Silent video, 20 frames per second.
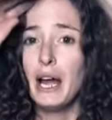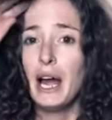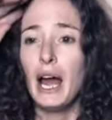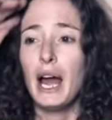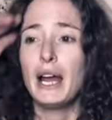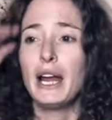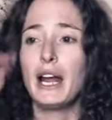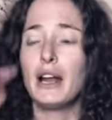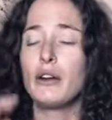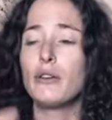
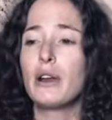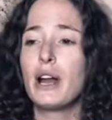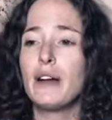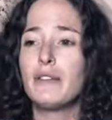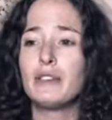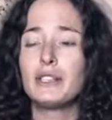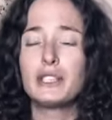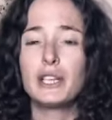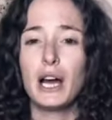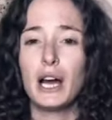and I don't have
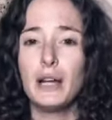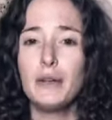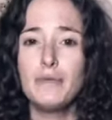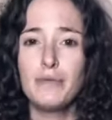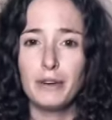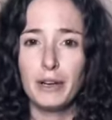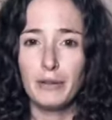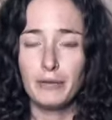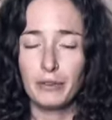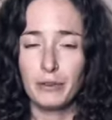a time
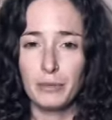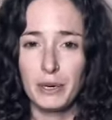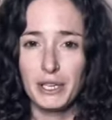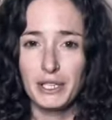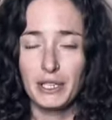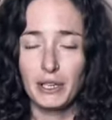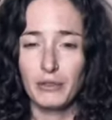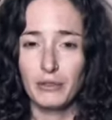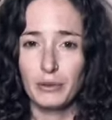frame for myself.